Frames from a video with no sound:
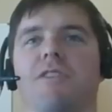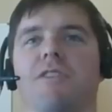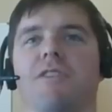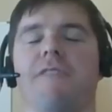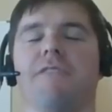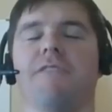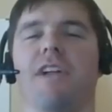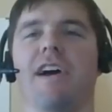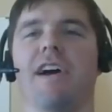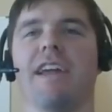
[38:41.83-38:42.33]
So
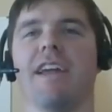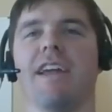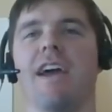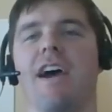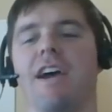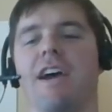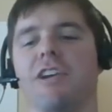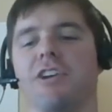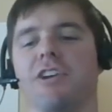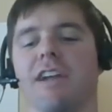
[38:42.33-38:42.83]
I feel like
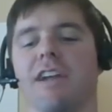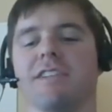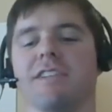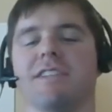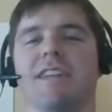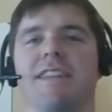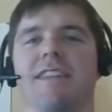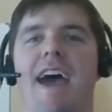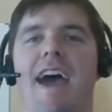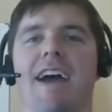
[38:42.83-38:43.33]
you're going to
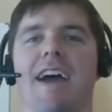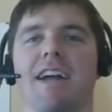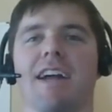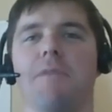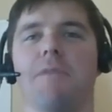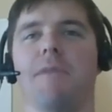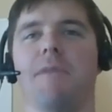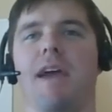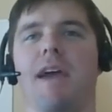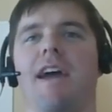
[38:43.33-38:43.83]
see that
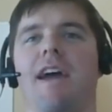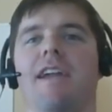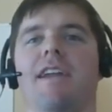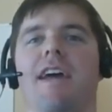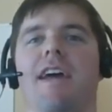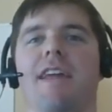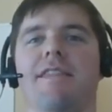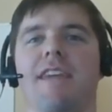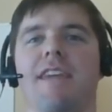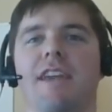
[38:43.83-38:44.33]
come in,
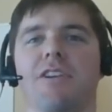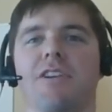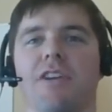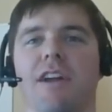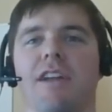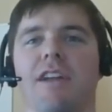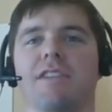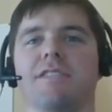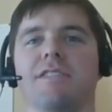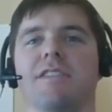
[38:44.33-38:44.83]
and then you're
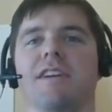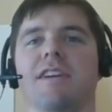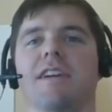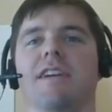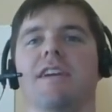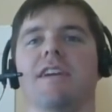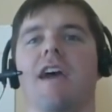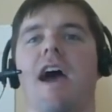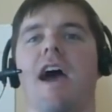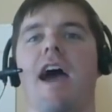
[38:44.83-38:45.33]
going to
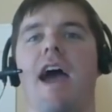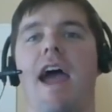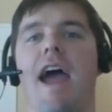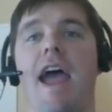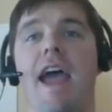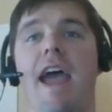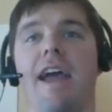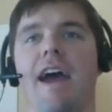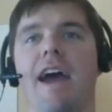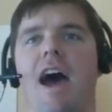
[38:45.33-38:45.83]
see
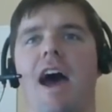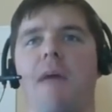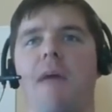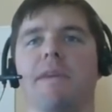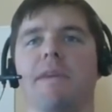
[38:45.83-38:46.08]
AI.